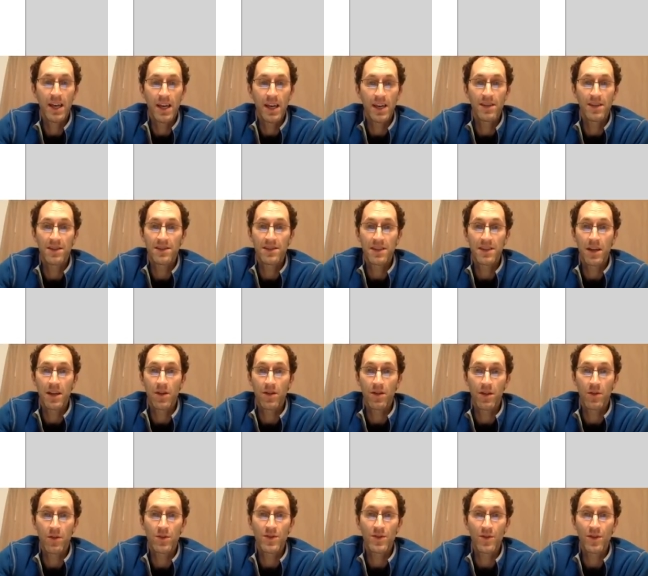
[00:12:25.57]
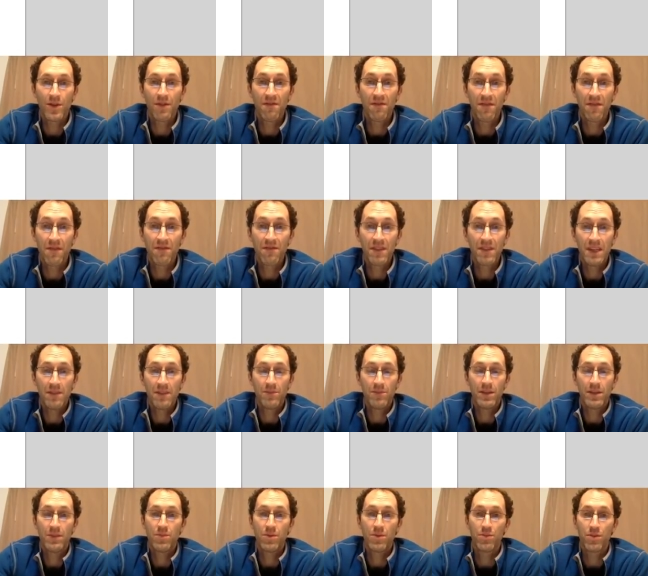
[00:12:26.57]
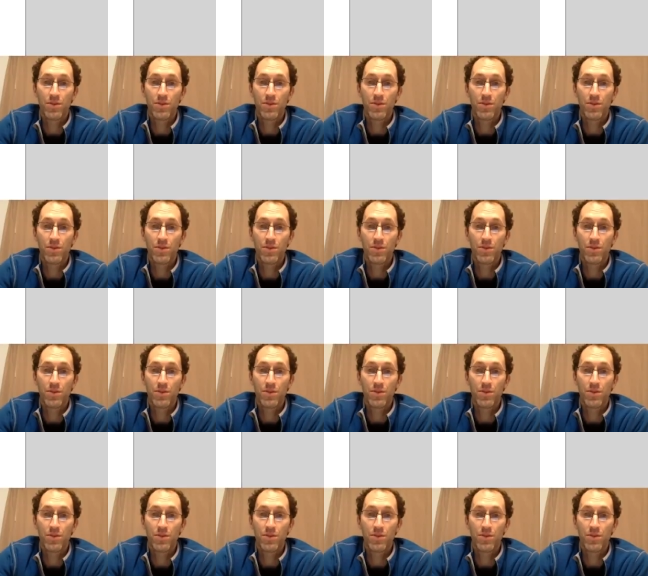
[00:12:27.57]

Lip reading: in the South, there was only 15 people